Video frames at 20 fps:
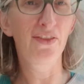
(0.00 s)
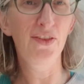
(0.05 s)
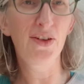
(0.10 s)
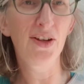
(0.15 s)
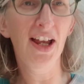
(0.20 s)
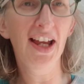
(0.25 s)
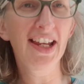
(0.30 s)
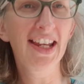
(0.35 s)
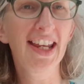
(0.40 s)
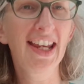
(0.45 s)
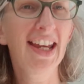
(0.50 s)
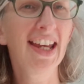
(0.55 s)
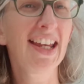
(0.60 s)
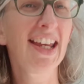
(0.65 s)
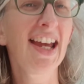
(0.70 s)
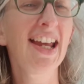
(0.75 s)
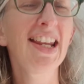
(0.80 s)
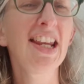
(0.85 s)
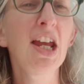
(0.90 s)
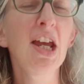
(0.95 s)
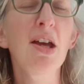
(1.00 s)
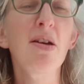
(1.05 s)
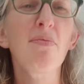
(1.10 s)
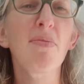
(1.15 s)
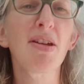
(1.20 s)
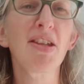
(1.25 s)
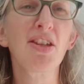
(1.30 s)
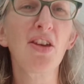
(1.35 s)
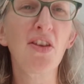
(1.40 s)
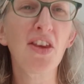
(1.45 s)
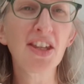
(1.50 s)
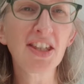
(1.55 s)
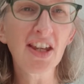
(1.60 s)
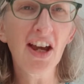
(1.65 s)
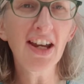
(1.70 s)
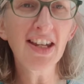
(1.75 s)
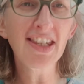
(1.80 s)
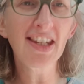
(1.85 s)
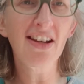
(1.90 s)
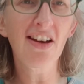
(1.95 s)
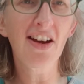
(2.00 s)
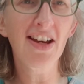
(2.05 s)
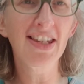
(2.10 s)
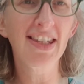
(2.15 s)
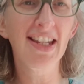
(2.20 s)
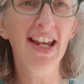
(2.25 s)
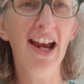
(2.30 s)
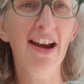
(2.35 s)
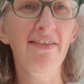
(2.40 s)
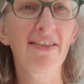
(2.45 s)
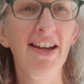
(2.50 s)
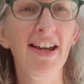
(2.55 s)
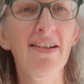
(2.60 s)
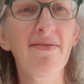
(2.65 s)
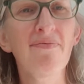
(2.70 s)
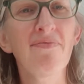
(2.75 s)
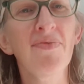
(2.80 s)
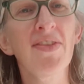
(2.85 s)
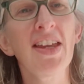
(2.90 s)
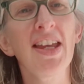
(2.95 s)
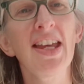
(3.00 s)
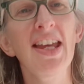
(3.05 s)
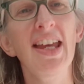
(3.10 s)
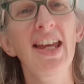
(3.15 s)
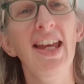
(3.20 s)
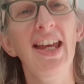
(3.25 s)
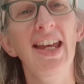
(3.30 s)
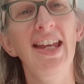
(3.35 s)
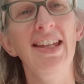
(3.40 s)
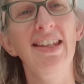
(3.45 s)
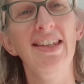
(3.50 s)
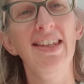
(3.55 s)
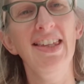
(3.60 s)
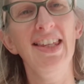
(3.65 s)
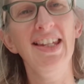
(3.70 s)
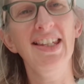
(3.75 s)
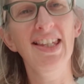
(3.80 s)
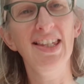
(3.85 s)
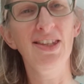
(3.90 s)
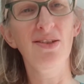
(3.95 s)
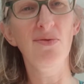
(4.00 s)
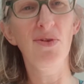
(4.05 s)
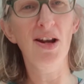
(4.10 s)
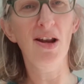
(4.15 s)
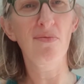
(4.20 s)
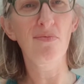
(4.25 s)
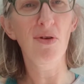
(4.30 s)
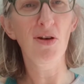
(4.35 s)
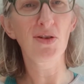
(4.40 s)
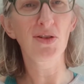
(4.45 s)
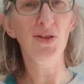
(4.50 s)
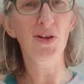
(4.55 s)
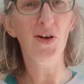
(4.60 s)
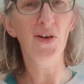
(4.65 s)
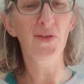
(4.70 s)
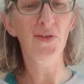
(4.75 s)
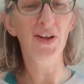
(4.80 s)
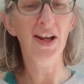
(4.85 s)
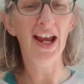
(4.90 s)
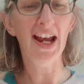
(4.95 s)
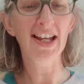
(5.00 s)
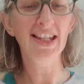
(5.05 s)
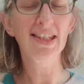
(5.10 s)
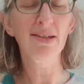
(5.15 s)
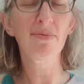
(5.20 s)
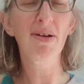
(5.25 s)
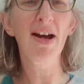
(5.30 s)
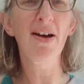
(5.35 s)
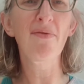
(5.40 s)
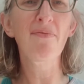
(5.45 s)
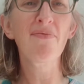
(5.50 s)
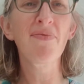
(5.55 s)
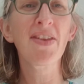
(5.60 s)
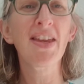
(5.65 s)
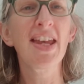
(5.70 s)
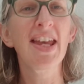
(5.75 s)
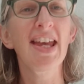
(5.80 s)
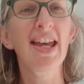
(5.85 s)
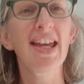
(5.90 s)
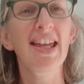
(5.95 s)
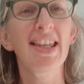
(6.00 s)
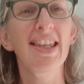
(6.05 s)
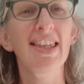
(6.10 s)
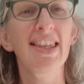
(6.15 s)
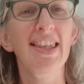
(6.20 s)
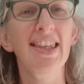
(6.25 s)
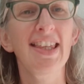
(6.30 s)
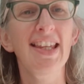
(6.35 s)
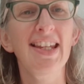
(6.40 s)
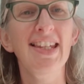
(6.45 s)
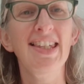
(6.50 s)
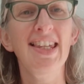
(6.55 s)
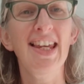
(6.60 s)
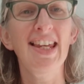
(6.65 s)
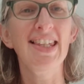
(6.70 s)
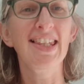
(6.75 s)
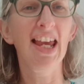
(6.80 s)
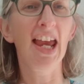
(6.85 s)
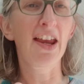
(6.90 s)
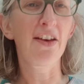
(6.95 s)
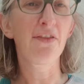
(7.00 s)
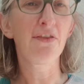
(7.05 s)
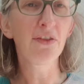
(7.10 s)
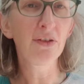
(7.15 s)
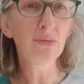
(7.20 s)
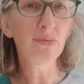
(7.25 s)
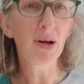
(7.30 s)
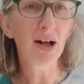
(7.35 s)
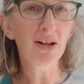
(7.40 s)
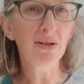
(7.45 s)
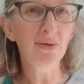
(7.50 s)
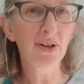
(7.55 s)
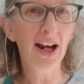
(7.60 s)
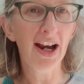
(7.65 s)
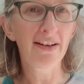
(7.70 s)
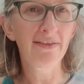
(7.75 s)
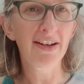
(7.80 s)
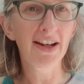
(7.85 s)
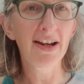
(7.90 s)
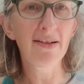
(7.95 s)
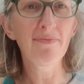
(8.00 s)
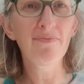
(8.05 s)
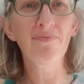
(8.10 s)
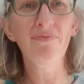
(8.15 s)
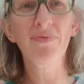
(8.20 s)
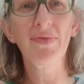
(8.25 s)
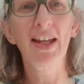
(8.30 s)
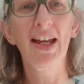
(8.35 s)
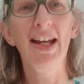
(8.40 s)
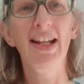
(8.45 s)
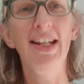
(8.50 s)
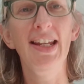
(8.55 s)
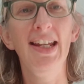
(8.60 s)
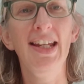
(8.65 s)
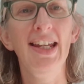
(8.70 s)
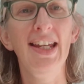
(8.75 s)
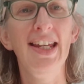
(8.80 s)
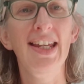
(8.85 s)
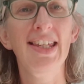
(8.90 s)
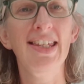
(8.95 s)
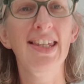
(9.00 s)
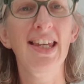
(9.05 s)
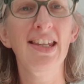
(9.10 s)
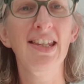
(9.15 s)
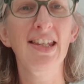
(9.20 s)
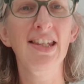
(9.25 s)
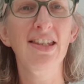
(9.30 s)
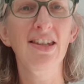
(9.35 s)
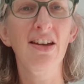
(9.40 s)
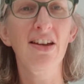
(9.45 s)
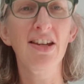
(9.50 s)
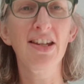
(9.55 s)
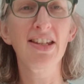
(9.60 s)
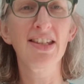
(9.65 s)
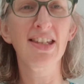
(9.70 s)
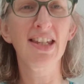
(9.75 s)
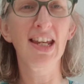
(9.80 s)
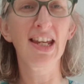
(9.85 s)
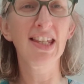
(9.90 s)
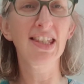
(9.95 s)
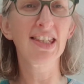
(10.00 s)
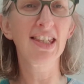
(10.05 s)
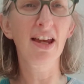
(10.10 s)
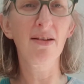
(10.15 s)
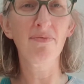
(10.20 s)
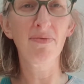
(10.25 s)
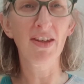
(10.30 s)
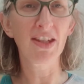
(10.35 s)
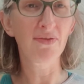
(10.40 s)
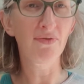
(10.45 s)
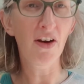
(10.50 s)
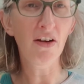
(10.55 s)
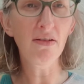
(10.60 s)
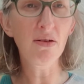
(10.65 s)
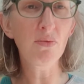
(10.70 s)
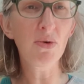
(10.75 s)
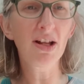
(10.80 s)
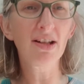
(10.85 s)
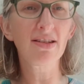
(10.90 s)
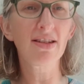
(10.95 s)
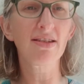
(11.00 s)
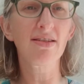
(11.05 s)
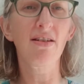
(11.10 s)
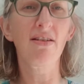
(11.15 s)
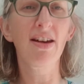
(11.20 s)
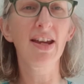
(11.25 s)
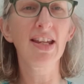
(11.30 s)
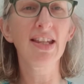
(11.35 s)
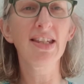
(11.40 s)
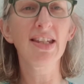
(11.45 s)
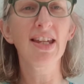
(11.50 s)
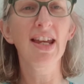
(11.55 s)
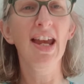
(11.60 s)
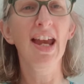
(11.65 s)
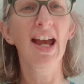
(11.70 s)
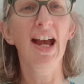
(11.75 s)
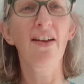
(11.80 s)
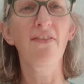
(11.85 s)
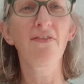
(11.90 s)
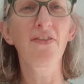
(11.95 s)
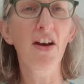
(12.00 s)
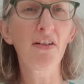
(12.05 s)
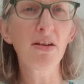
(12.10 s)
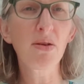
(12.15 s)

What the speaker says: you like it, again. But so the Zeitgeist carrier, this is the one I'm most often asked about. This is a full buckle carrier, and it is designed, it's very well designed and very